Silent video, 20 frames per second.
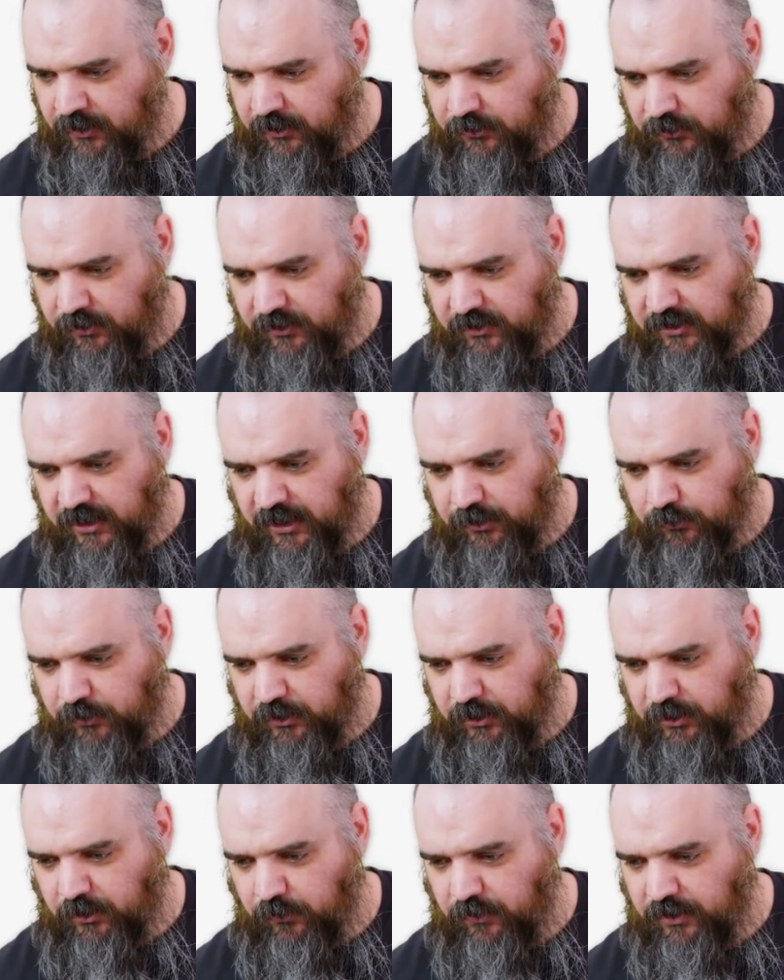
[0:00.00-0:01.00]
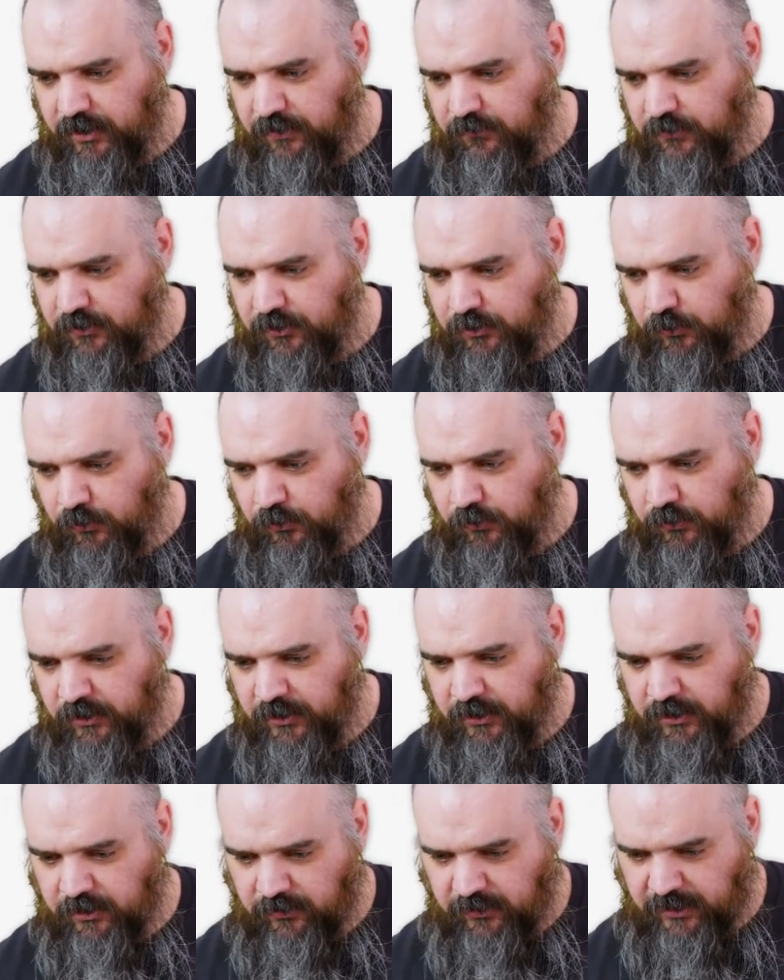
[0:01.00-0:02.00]
So in this case, we're going to go
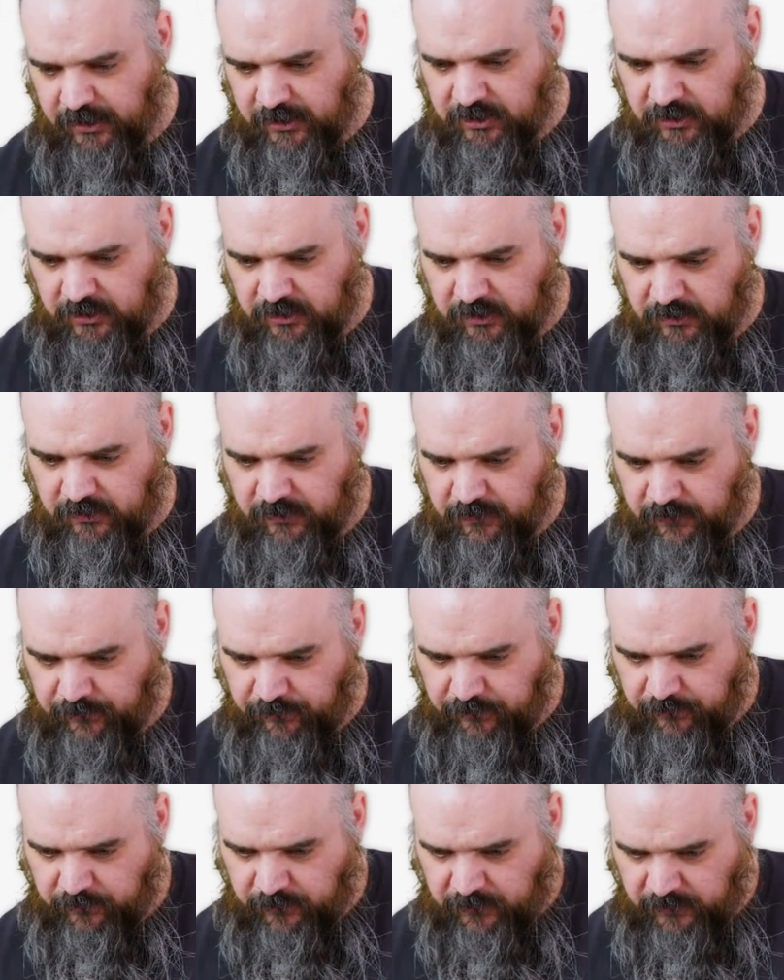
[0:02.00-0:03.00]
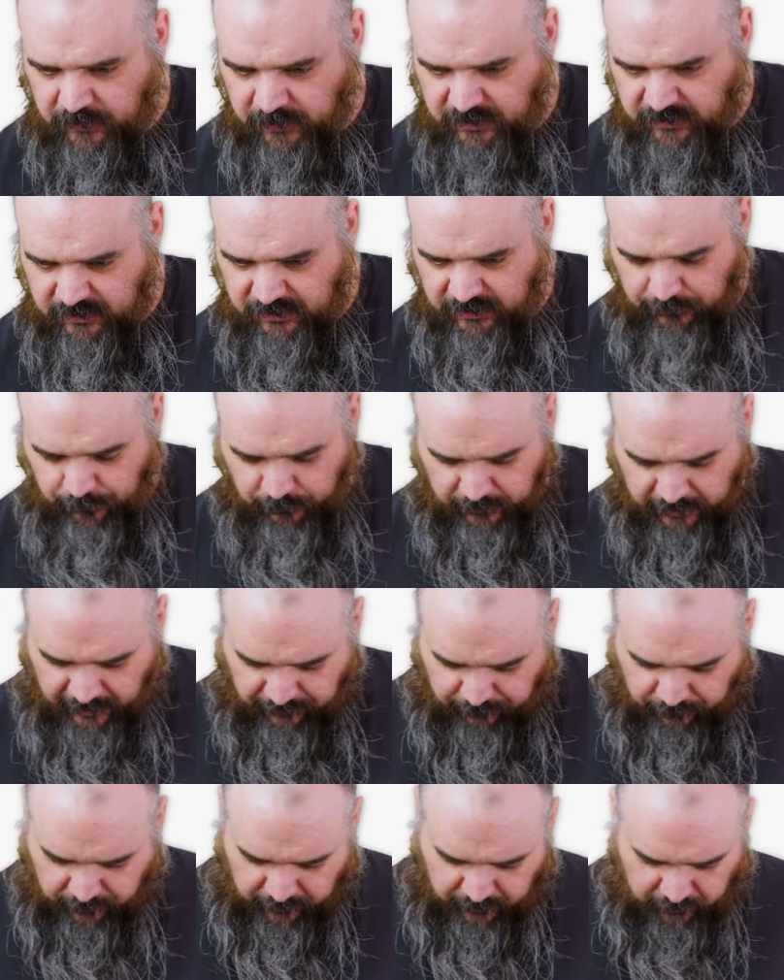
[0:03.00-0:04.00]
inventory collection. See if we
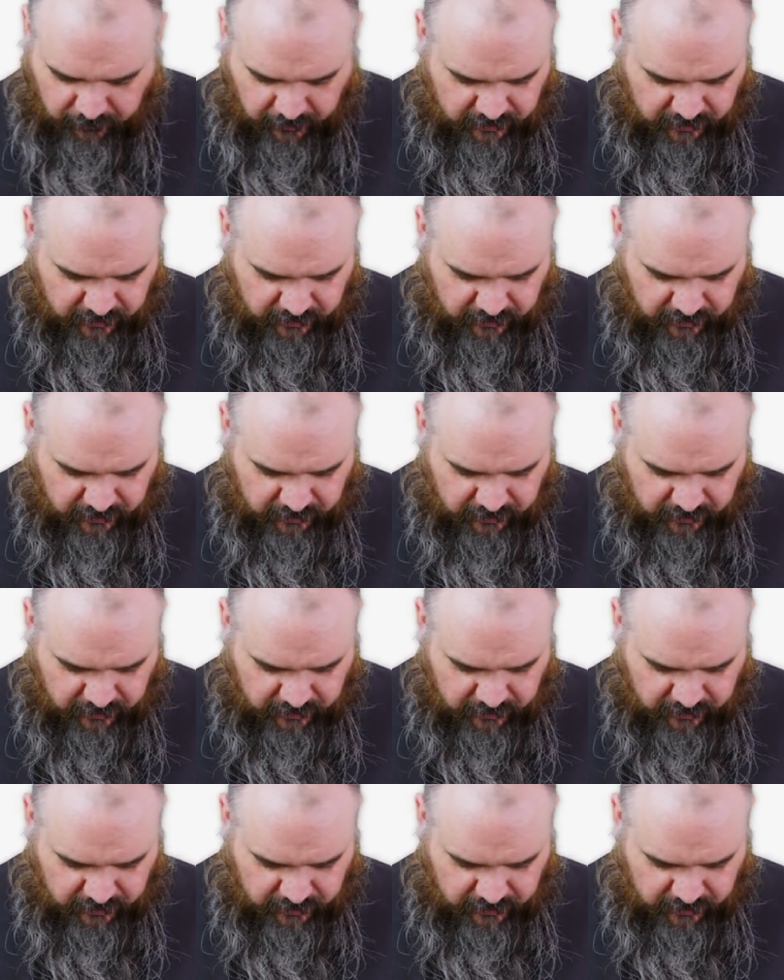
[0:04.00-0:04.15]
have a